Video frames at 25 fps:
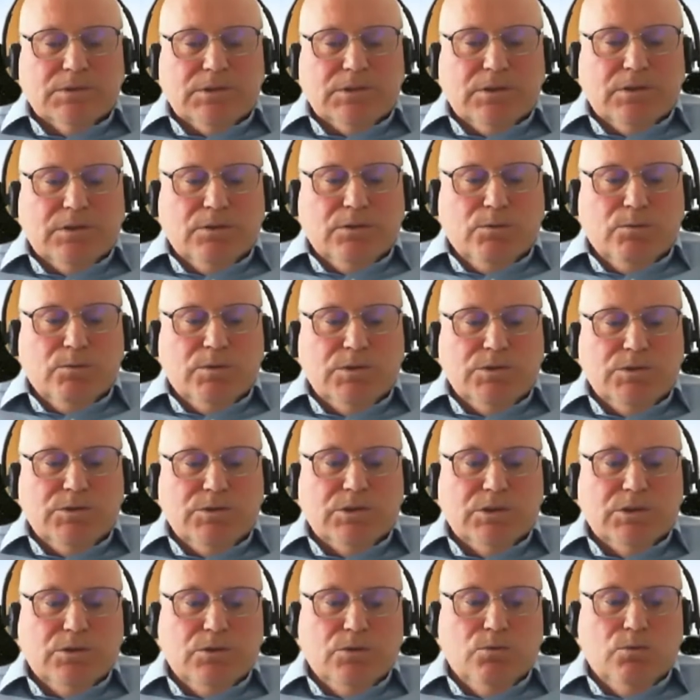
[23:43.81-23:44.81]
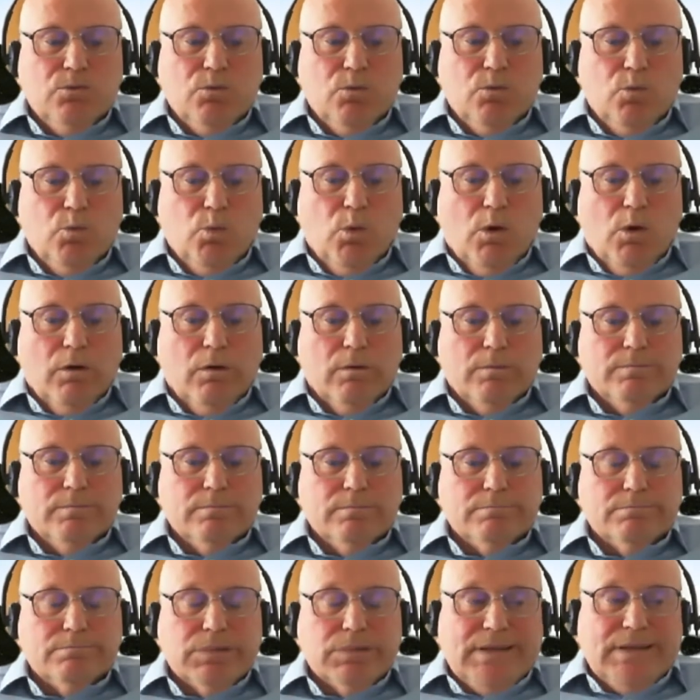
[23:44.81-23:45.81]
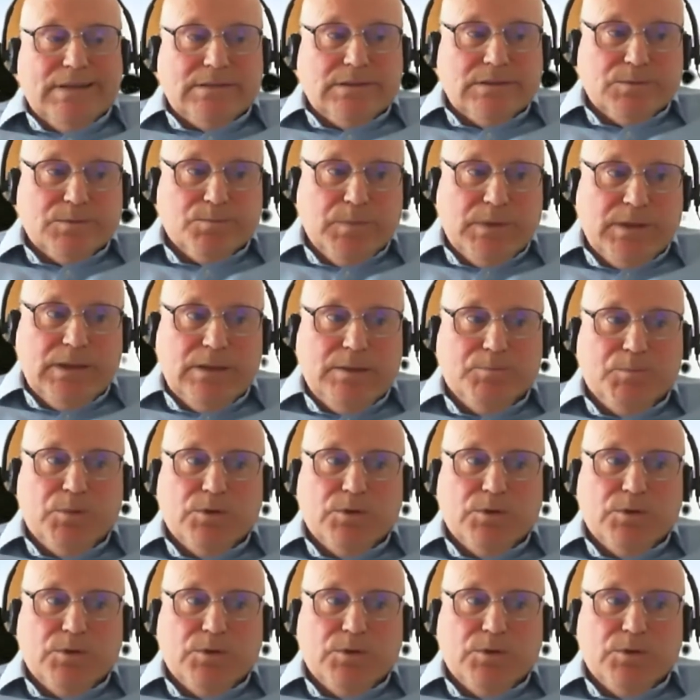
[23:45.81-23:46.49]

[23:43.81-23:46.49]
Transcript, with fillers: to do what pleases me.